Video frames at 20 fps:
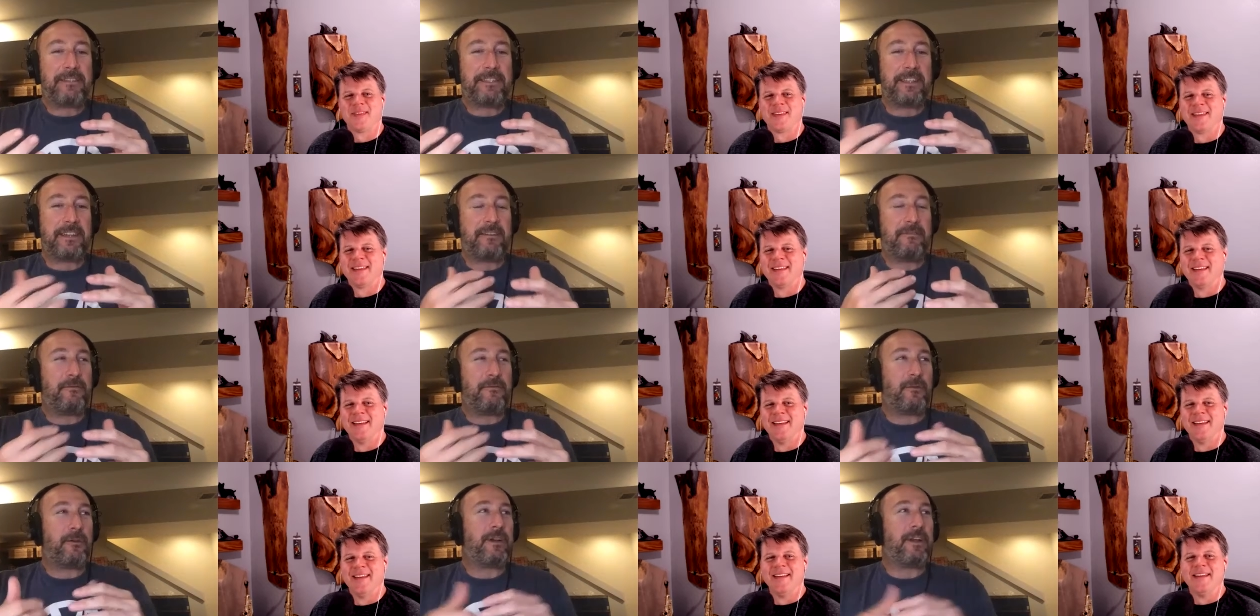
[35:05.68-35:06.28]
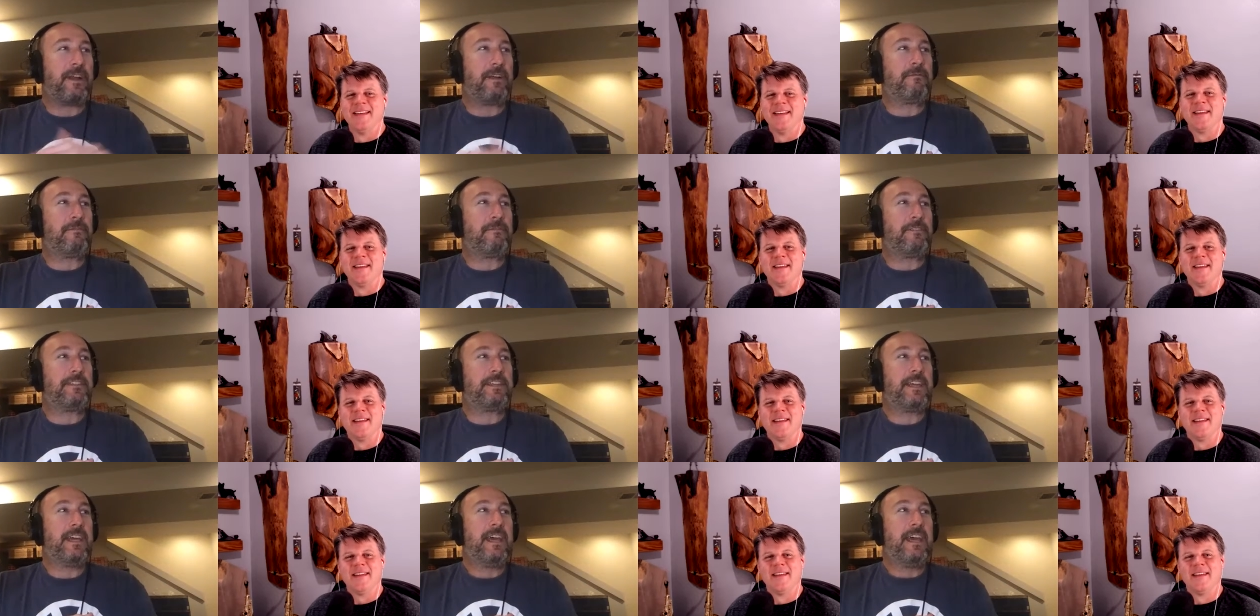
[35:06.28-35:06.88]
Speaker 1: in it for. It
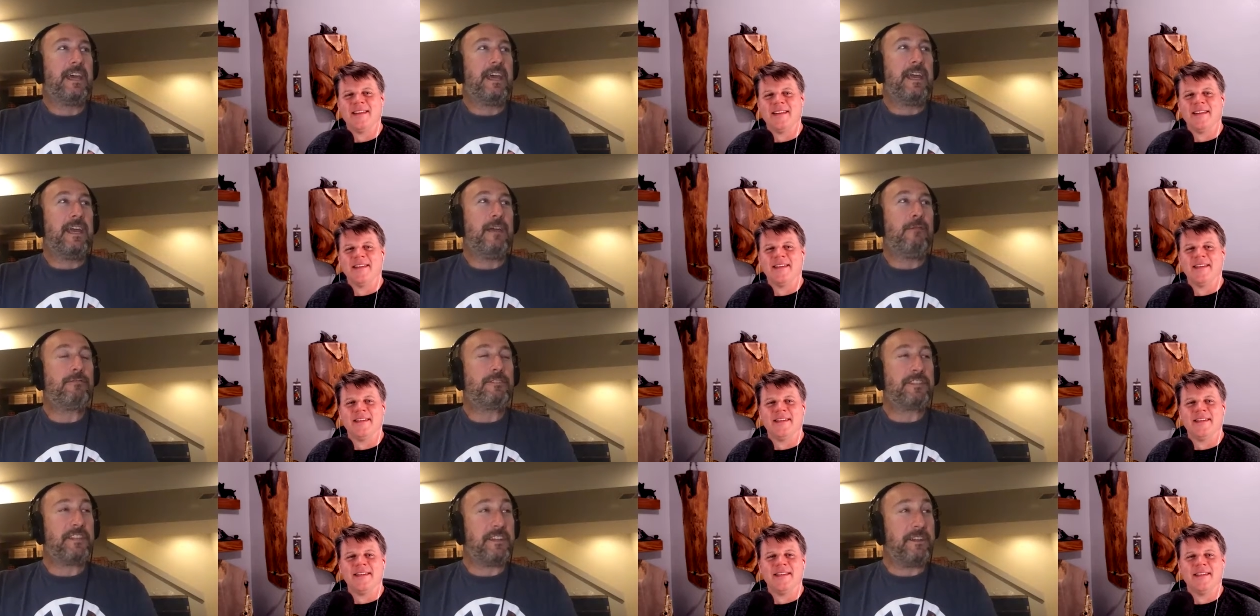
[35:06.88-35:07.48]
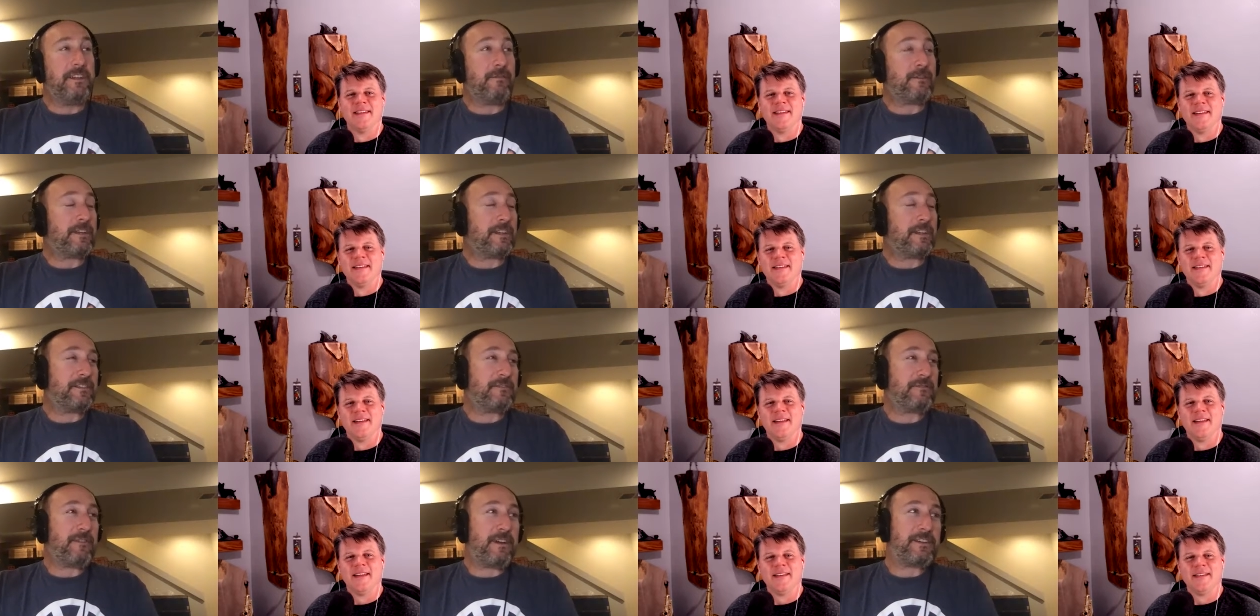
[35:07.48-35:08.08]
was it was the different
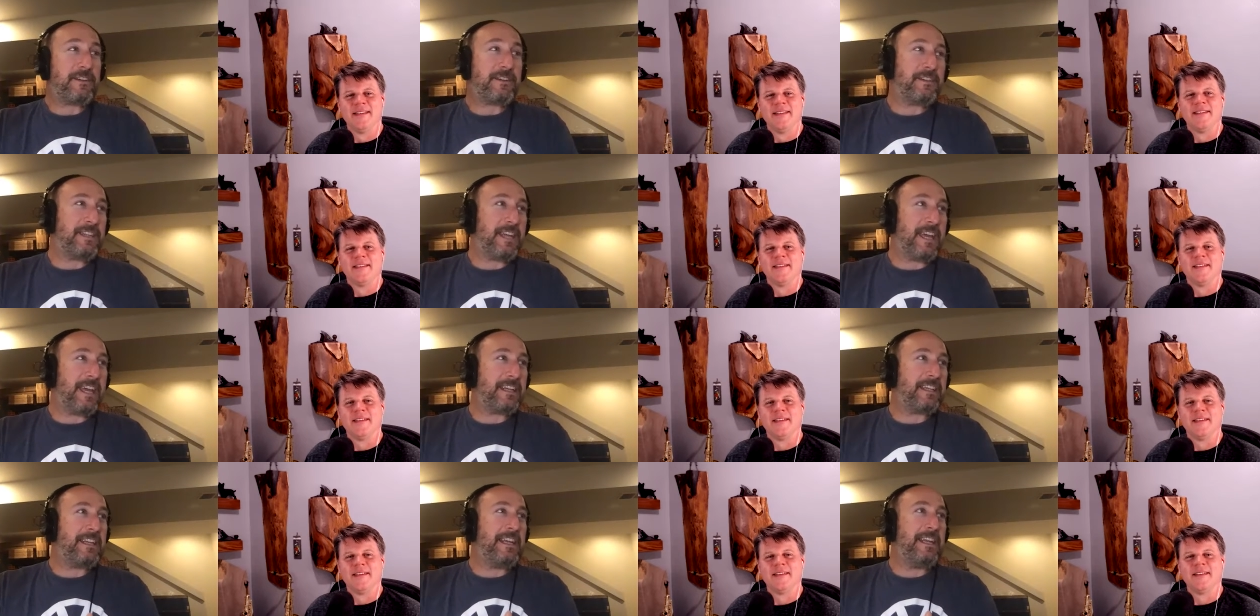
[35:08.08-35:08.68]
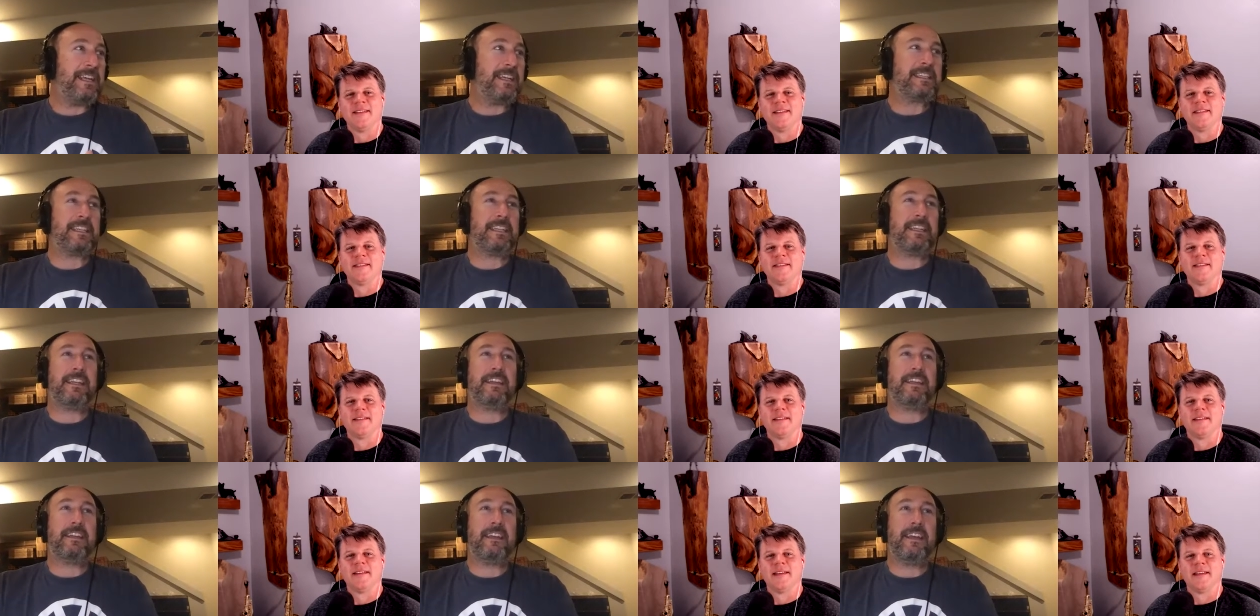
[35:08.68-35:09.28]
construction techniques and
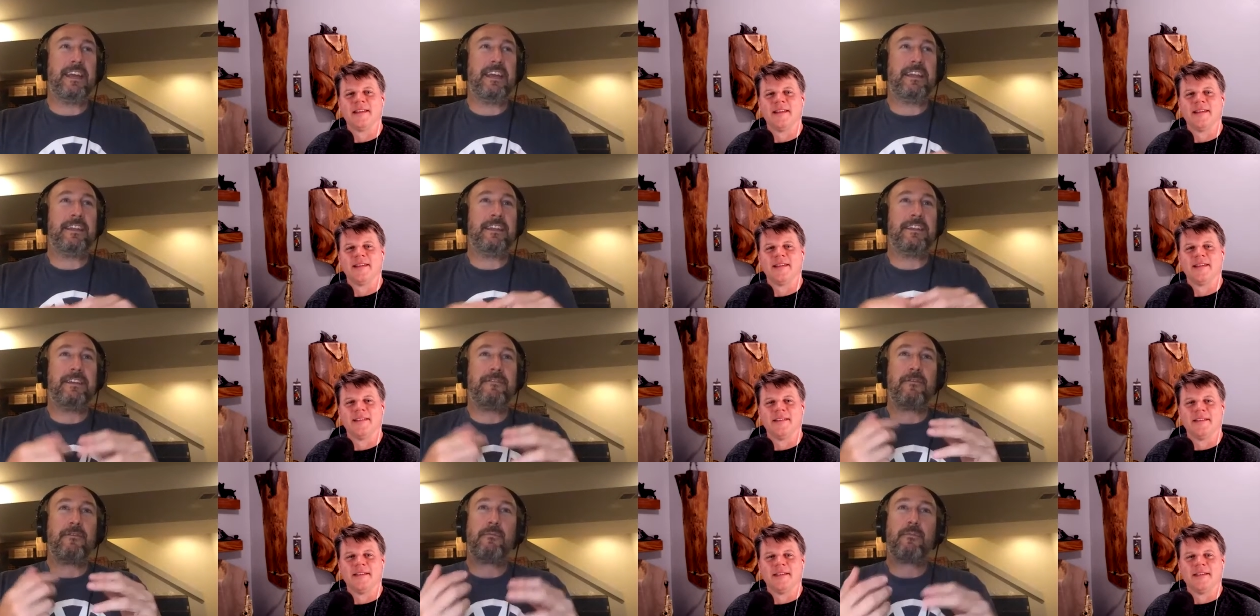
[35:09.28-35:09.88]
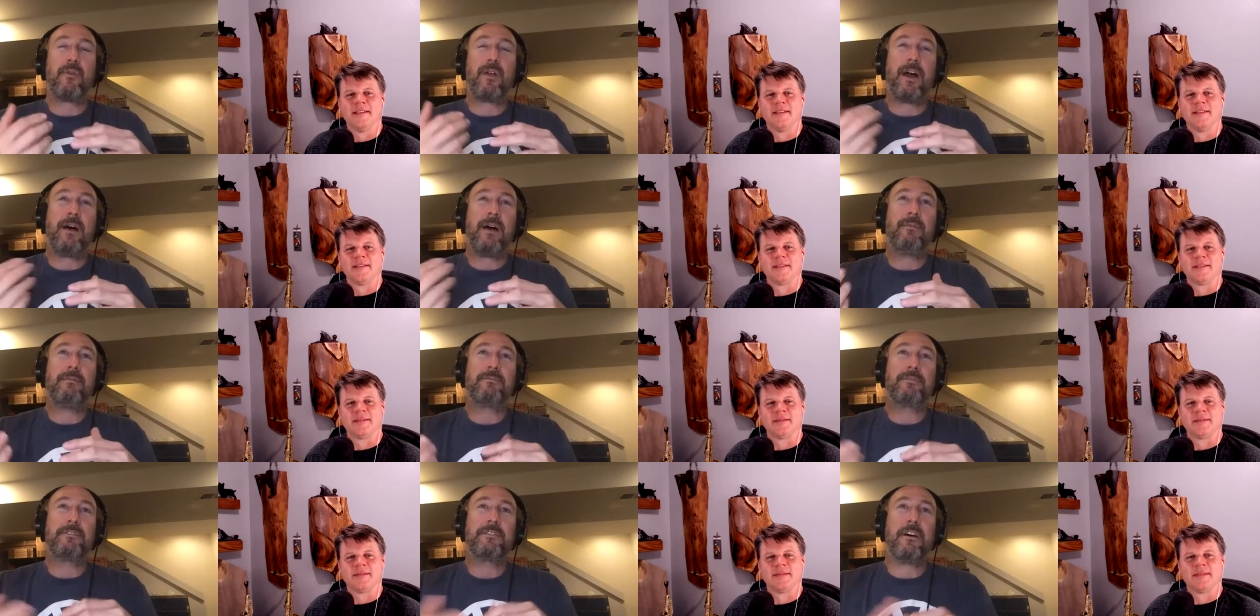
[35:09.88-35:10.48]
the and the different
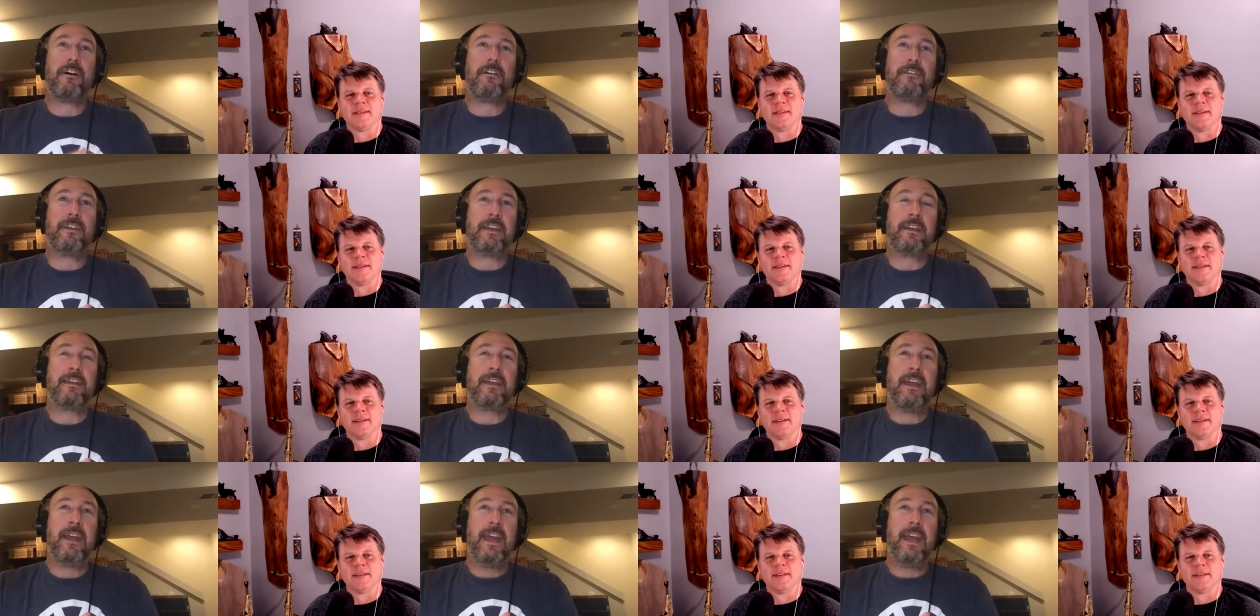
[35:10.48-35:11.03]
problem solving